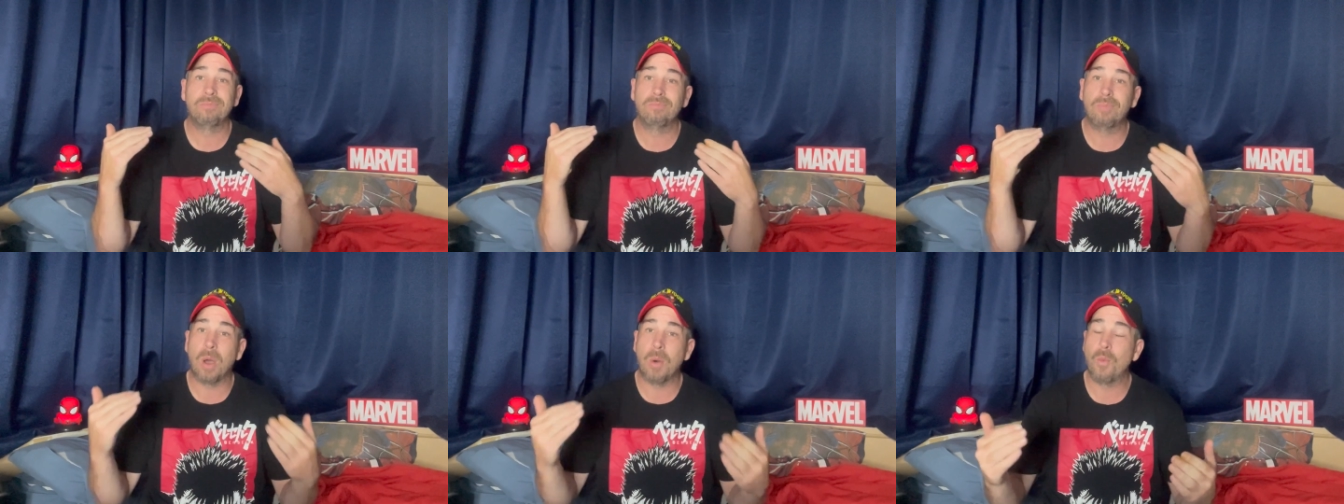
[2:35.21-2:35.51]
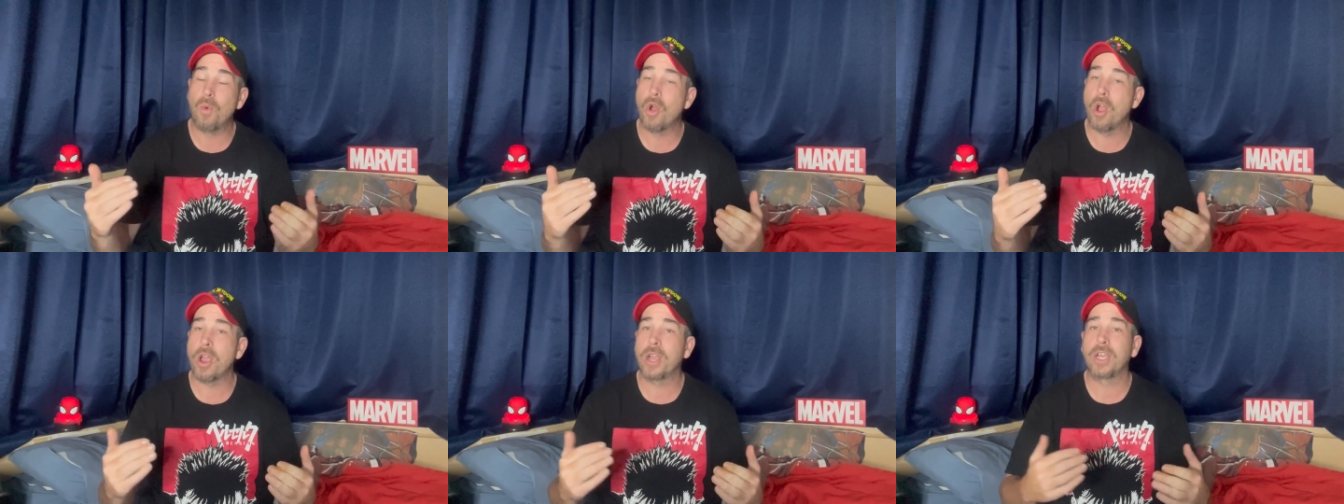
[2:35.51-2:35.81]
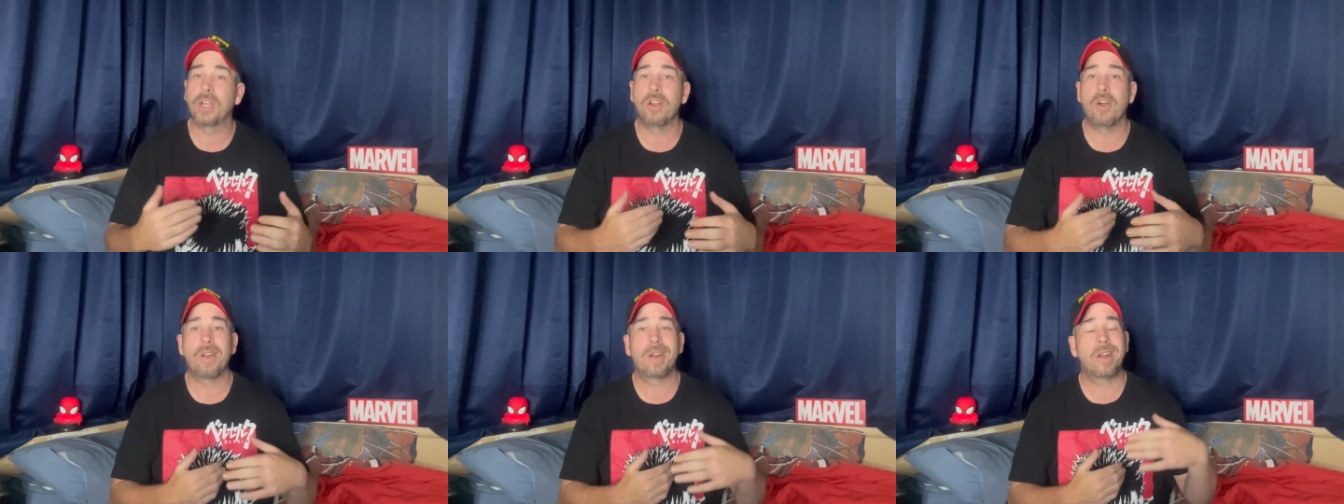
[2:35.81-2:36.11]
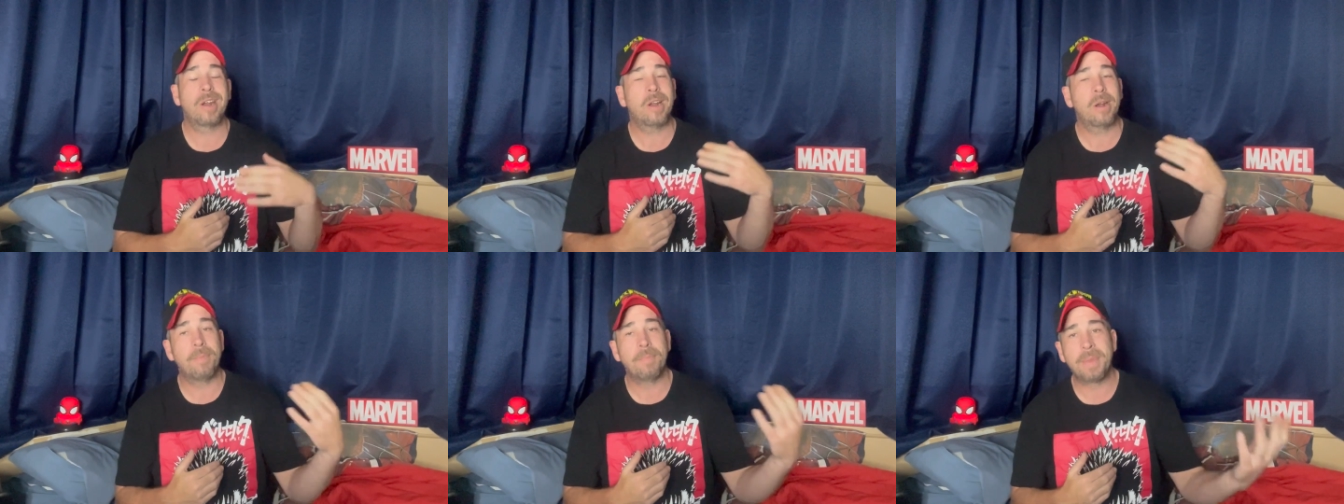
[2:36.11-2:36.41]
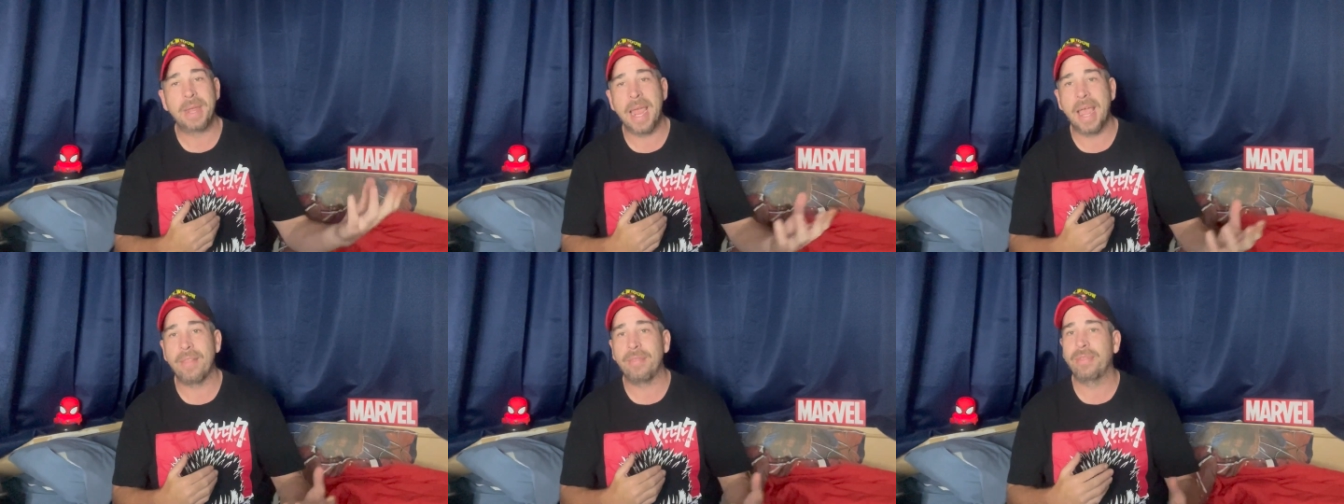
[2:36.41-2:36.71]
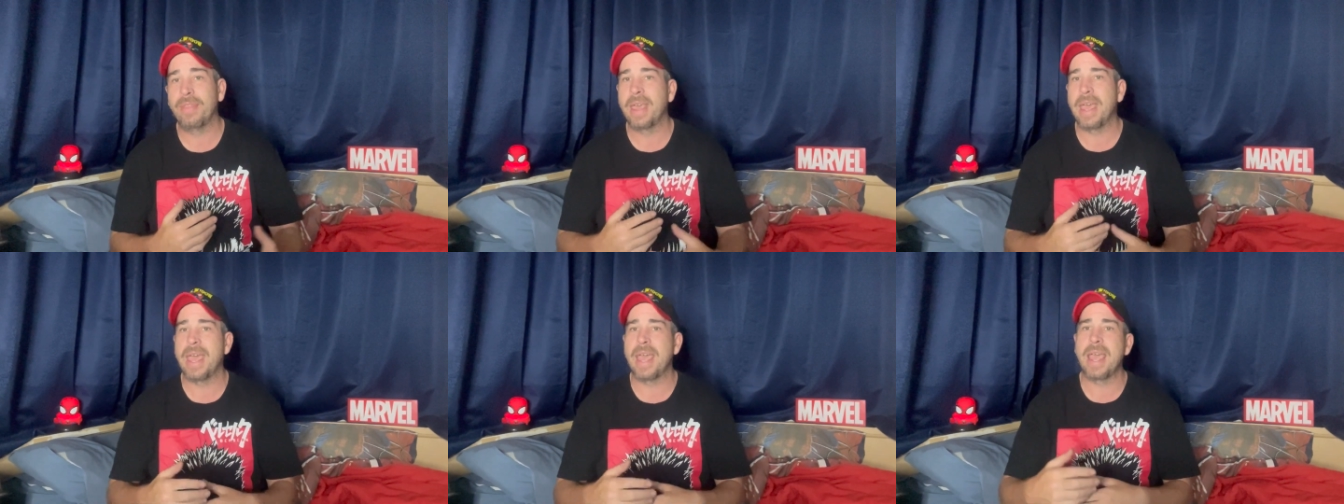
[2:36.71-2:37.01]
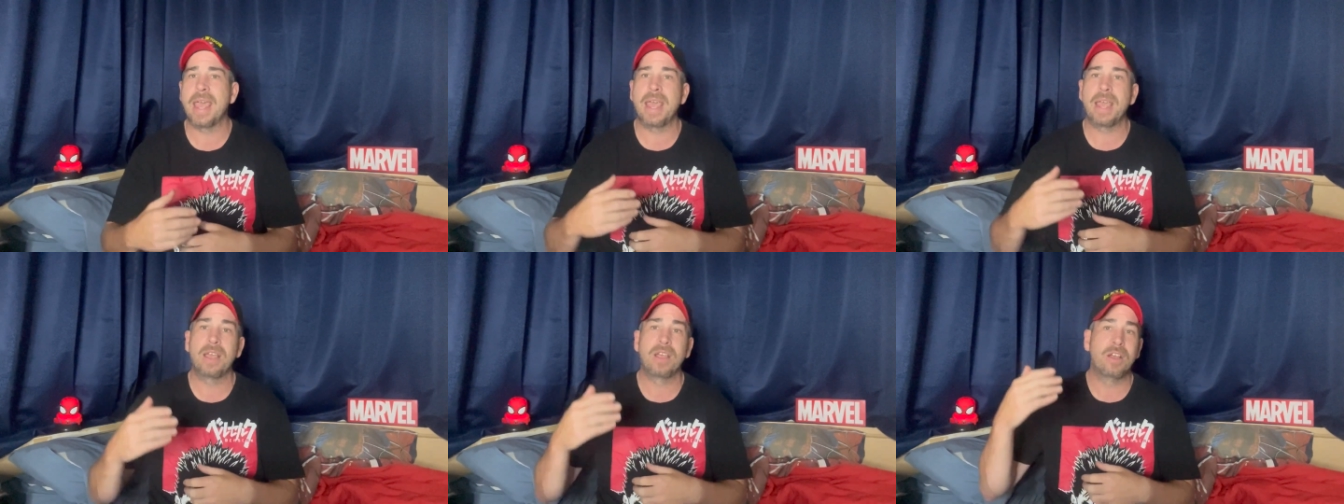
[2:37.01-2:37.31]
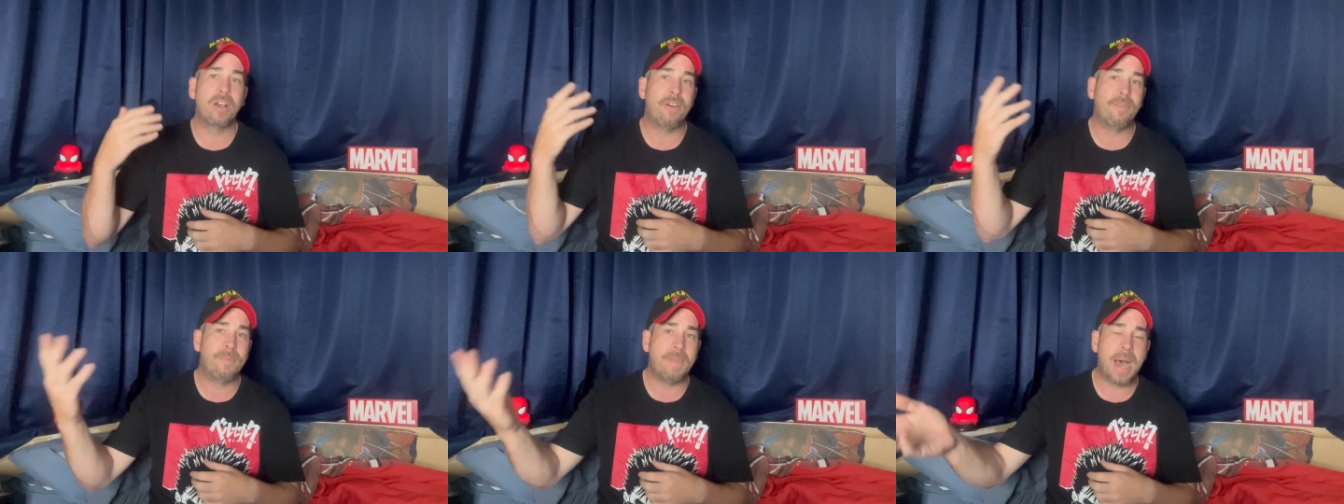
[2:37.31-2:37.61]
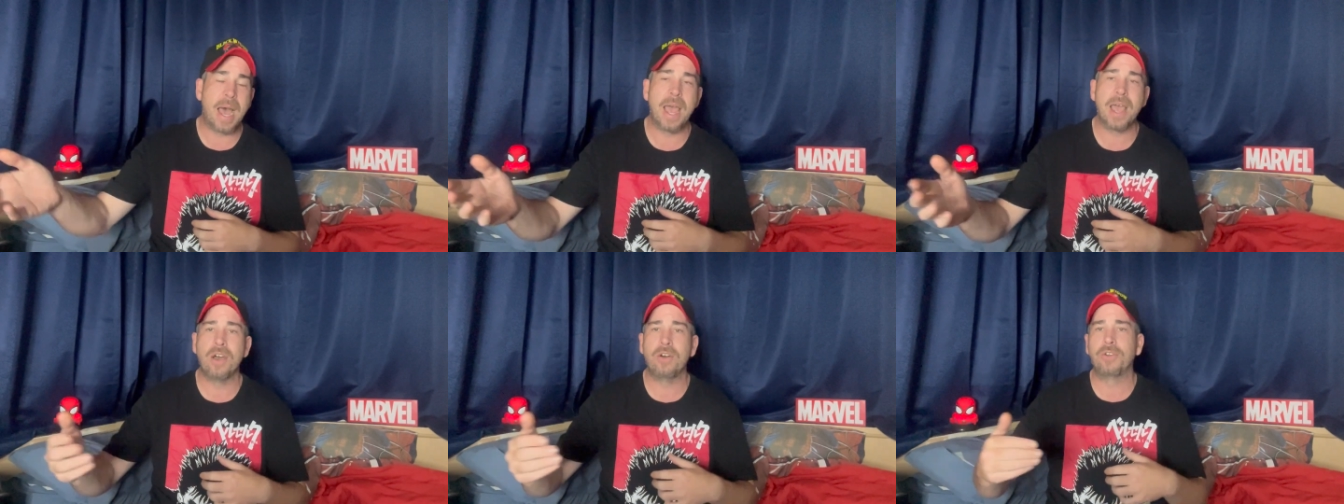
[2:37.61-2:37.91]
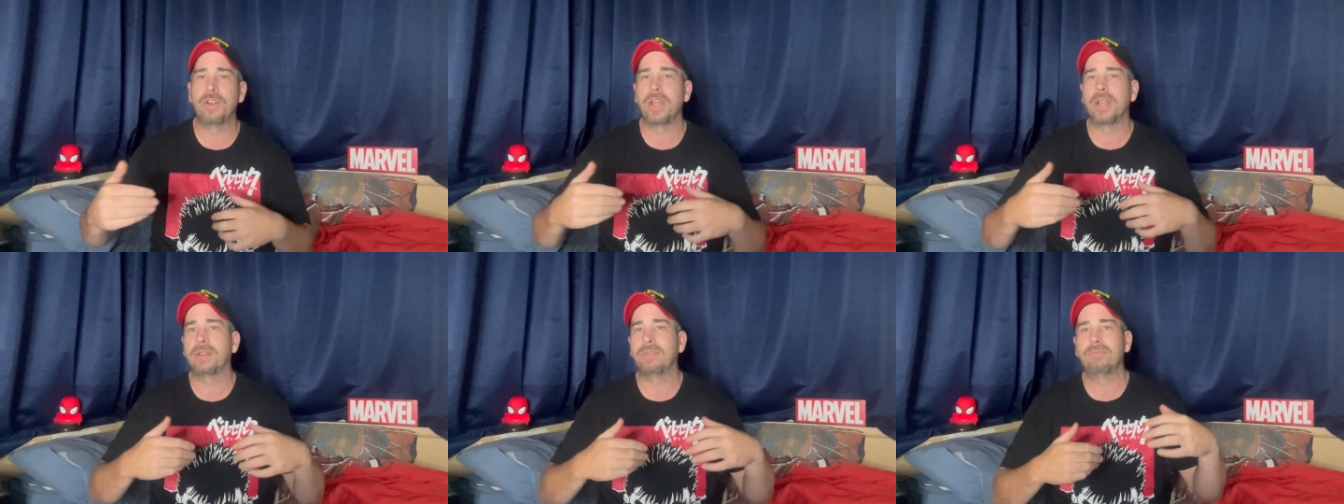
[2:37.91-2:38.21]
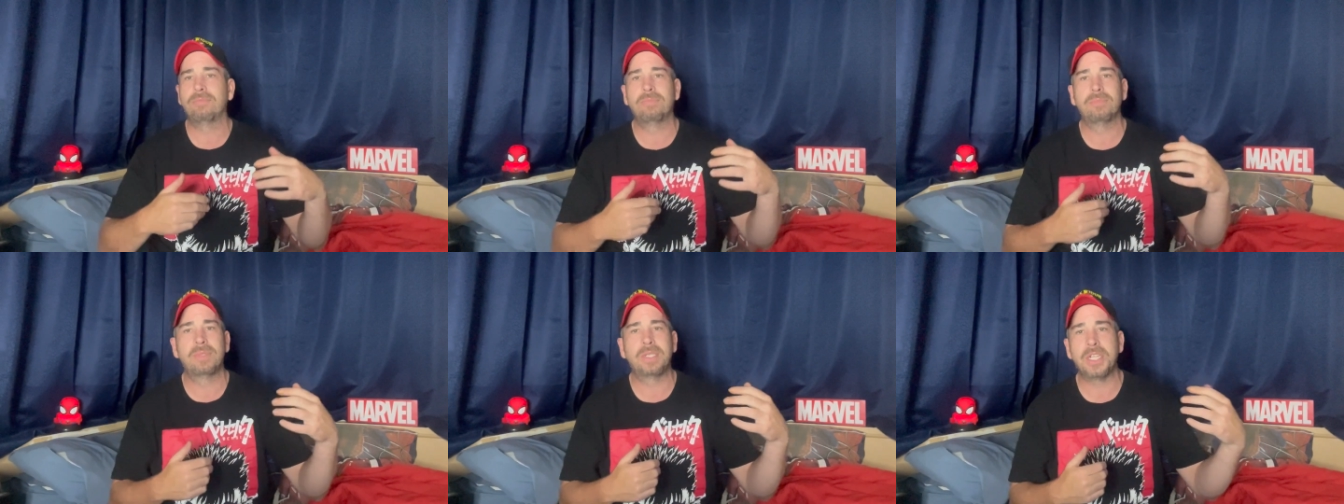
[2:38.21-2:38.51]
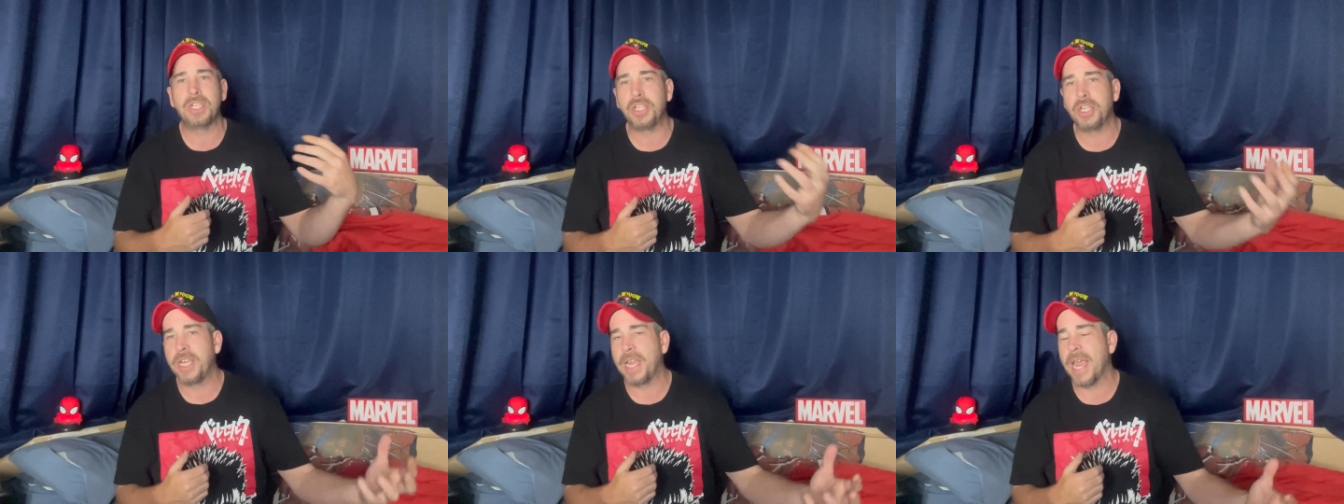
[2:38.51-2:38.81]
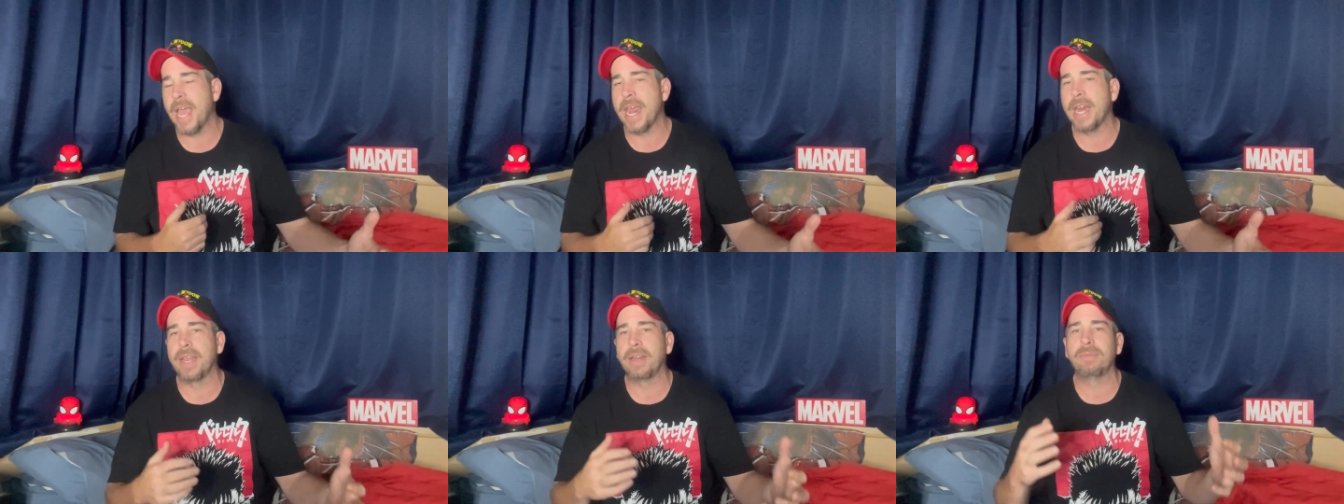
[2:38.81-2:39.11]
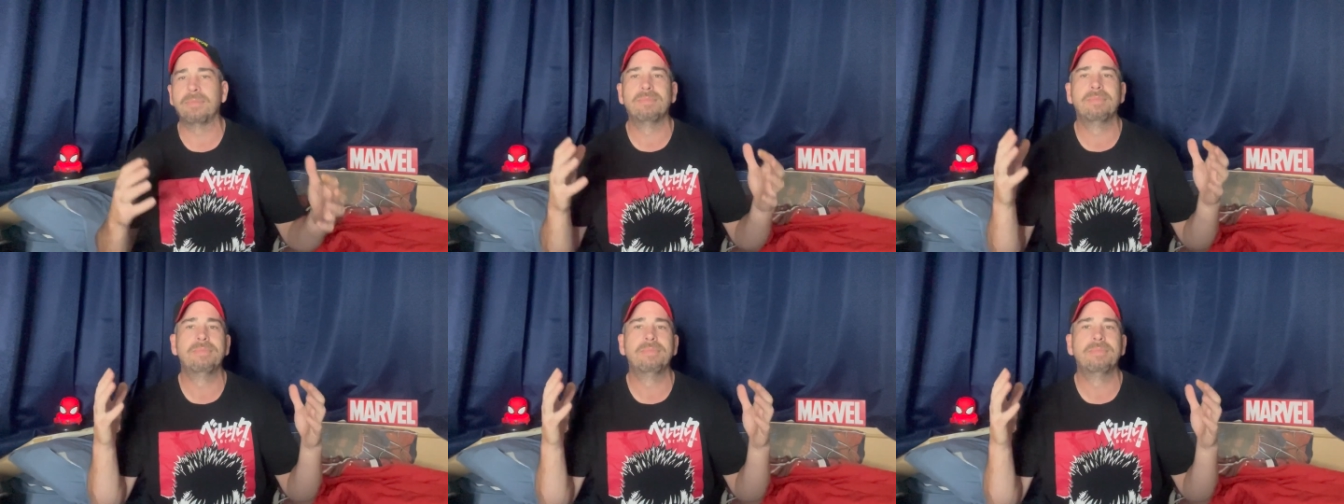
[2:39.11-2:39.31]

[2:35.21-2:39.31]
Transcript: I'm working on it, I'm getting there, I've mailed it, did you get it?